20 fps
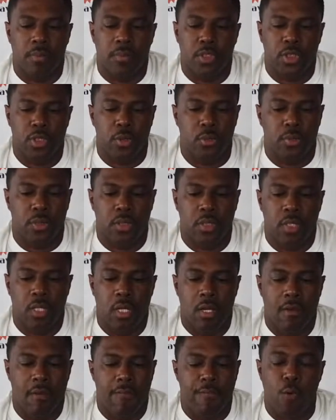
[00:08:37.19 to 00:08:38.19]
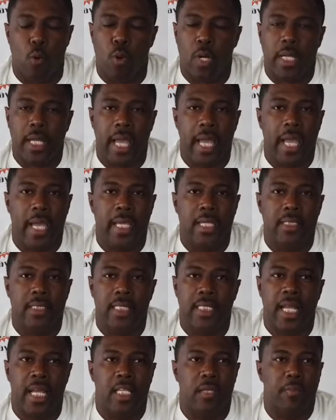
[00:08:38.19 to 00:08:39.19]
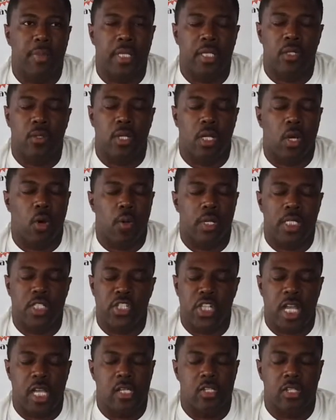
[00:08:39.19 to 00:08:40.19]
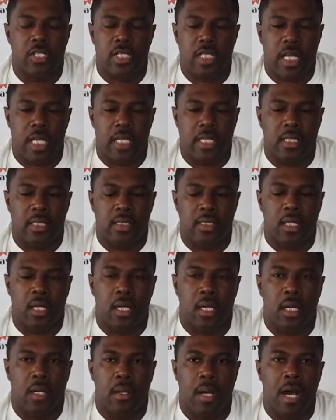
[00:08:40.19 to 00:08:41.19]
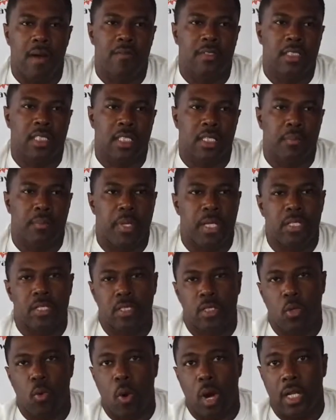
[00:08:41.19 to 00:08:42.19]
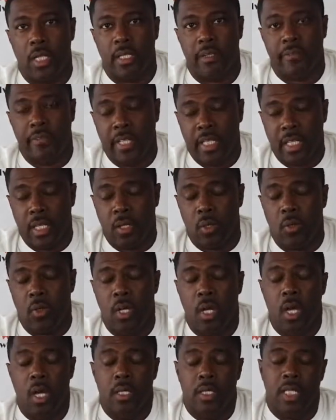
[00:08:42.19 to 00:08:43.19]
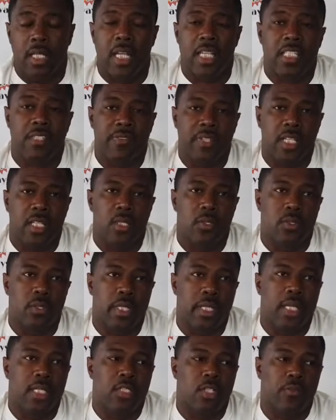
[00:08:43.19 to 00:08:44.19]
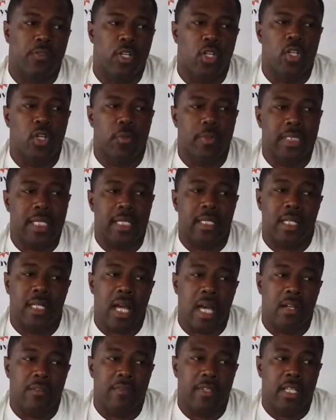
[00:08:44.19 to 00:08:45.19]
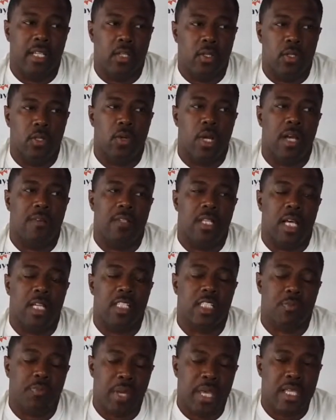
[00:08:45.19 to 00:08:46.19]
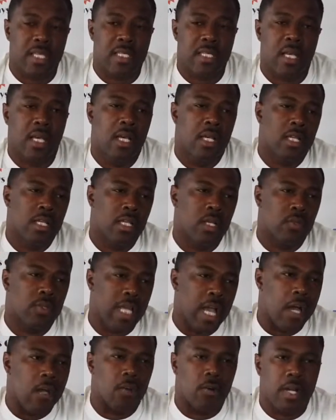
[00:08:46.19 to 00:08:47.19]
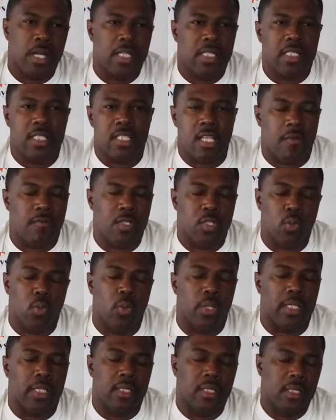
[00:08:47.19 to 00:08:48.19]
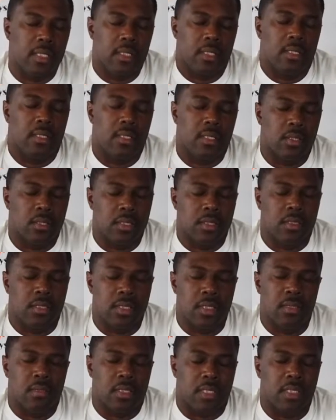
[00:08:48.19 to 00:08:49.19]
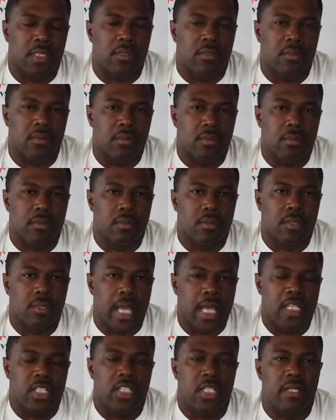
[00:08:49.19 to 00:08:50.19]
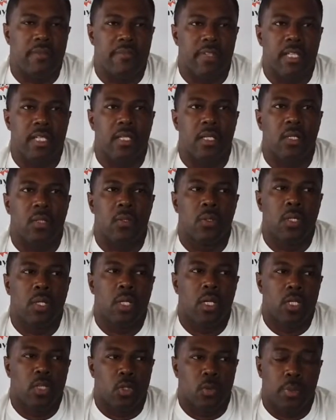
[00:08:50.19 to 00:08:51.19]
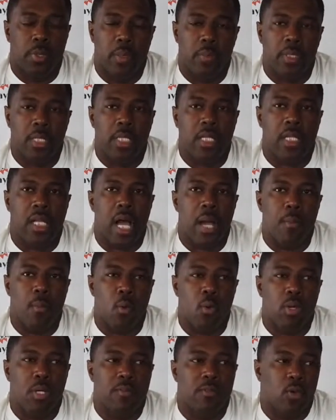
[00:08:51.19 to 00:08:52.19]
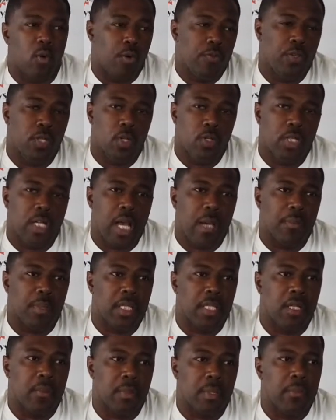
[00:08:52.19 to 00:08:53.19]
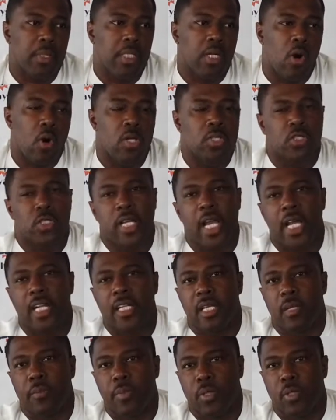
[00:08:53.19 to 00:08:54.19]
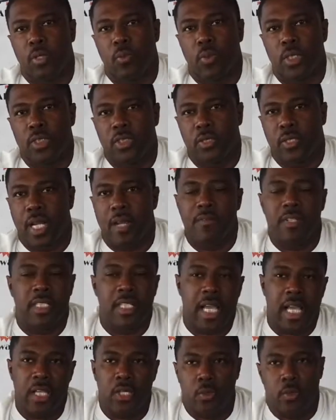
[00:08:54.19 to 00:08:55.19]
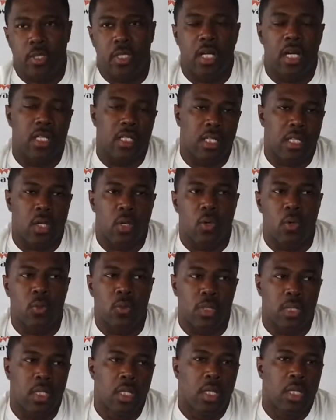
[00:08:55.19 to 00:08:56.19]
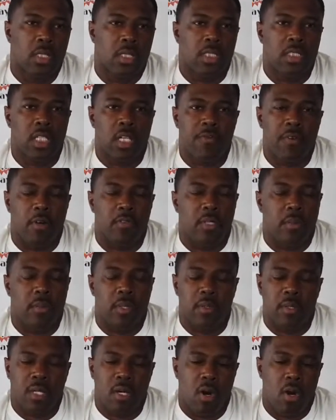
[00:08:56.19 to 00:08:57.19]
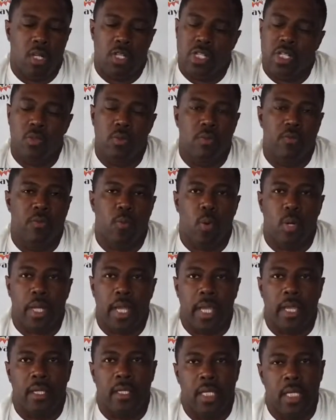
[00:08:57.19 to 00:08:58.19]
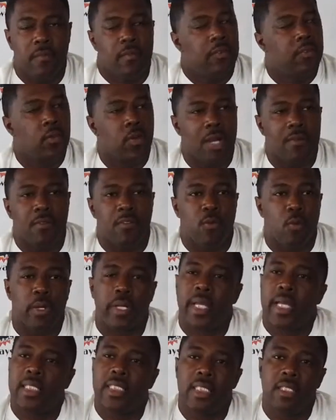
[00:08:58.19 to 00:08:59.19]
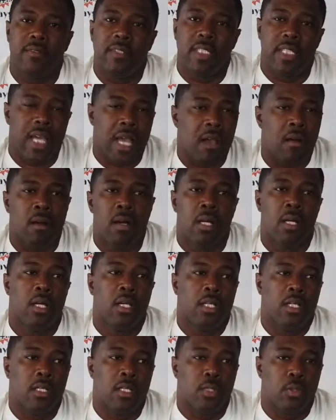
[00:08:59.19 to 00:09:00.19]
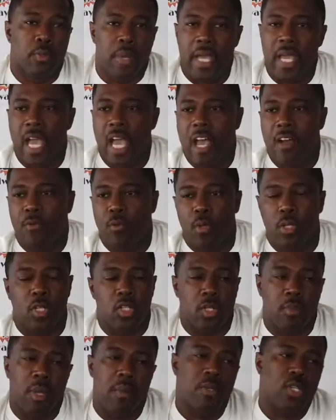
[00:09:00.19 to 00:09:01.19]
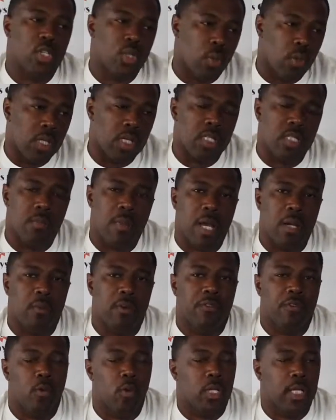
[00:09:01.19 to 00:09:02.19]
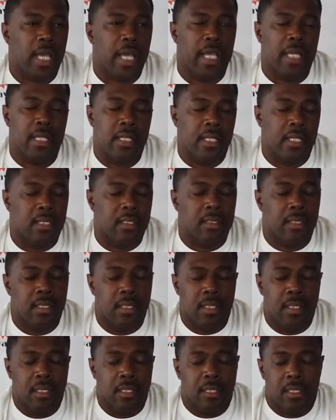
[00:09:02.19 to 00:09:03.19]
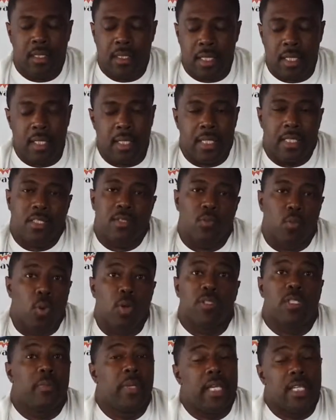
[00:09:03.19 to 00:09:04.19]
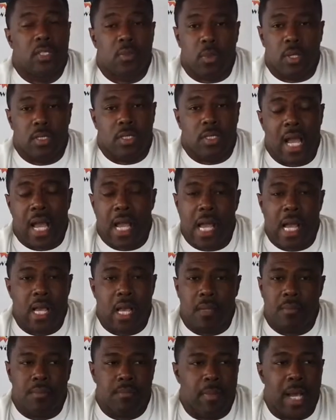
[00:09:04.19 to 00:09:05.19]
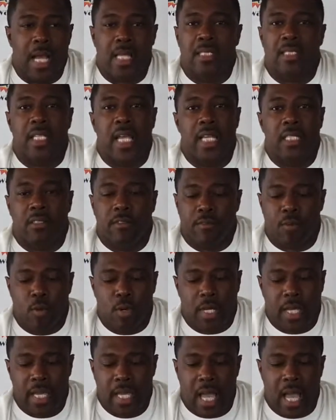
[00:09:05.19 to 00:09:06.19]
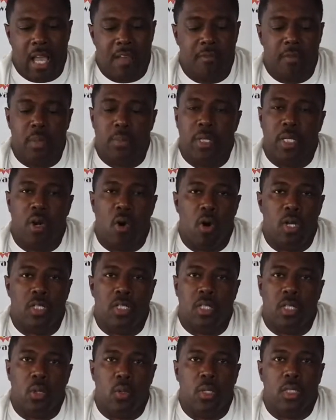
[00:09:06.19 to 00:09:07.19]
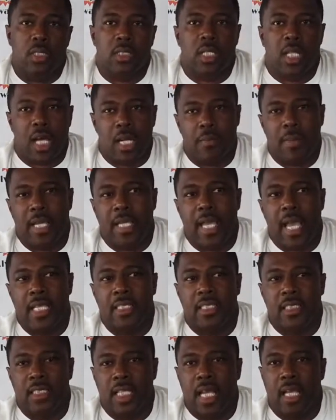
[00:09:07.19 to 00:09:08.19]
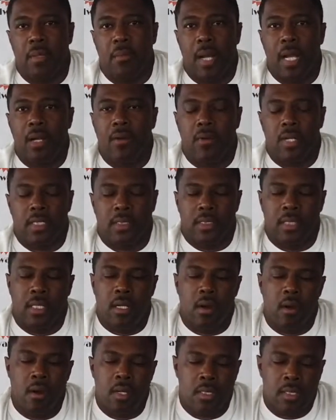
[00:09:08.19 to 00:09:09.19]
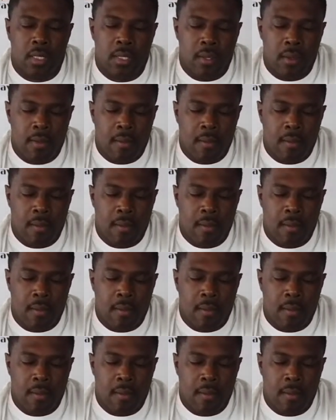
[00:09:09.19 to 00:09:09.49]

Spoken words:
Shoots 4K, 1080p, you can go in and change your settings. Obviously, the better the quality of video, the less video you get. So if you're going to be taking a lot of video and you don't have a lot of space, downgrade it to 720. It's still good HD video. You'll be able to get a lot more. Or if you got plenty of memory cards, you got a computer with you, and every day you can unload the stuff off the memory card, shooting 4K. Even if you don't have a 4K TV now, you may have one, or you may be showing it to somebody with 4K, and to me, it's it. Mine stays in 4K. I have memory cards galore because a lot of my gadgets take micro SD cards.